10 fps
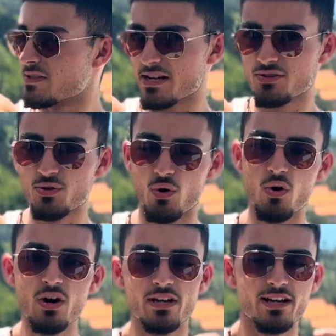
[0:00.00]
next
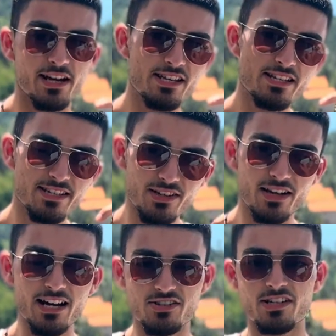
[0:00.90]
door and he didn't
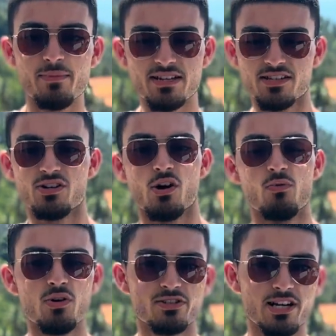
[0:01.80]
actually message her on
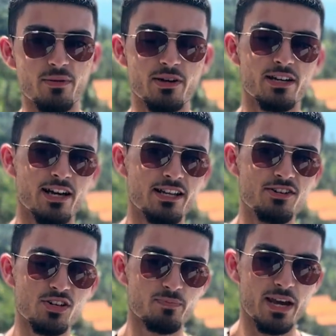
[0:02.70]
WhatsApp and he
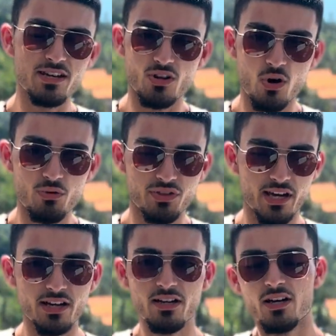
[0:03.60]
just paid the whole
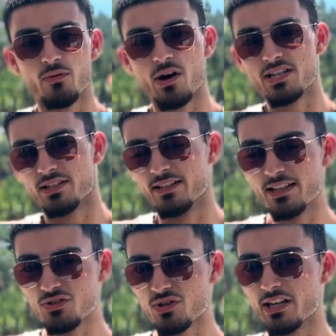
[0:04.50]
thing. Whereas
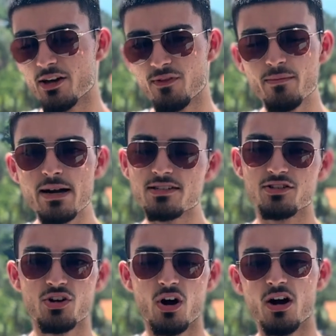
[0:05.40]
literally if he
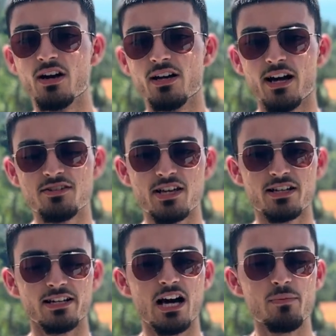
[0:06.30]
messaged her and said,
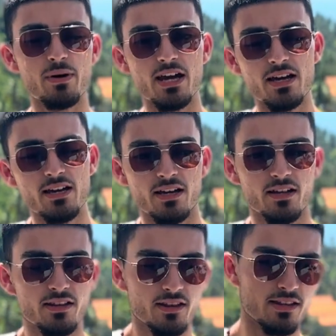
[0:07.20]
can I pay
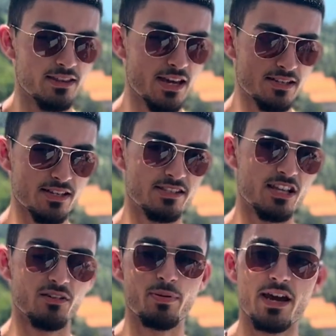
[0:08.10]
this
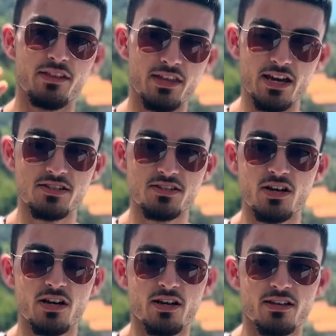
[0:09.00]
instead of paying this,
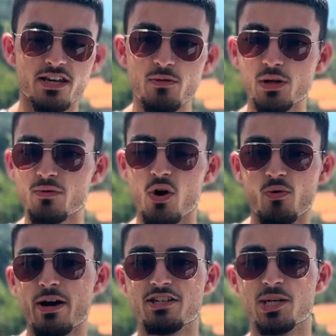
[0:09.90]
he would have got a
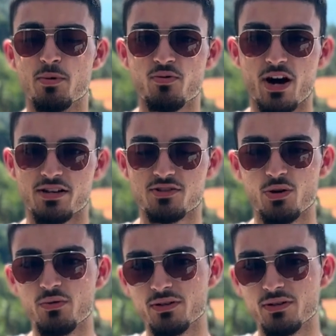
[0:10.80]
way cheaper price. So